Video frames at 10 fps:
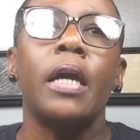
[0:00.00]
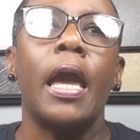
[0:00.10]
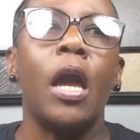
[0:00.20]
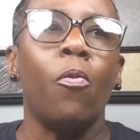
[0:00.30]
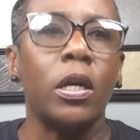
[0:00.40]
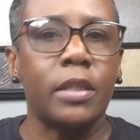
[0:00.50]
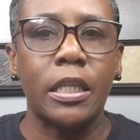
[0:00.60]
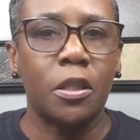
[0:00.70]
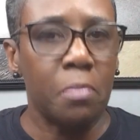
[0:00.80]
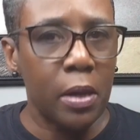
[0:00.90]
And once
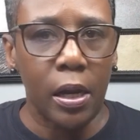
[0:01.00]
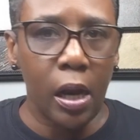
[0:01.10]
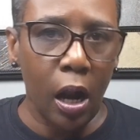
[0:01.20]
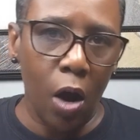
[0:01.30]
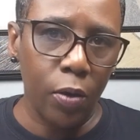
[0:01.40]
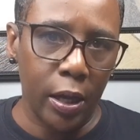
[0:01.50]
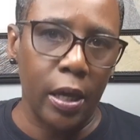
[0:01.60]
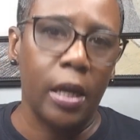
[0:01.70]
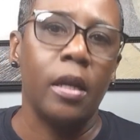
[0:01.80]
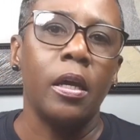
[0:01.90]
I submitted it all
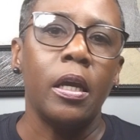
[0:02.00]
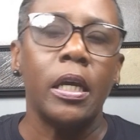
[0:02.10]
in,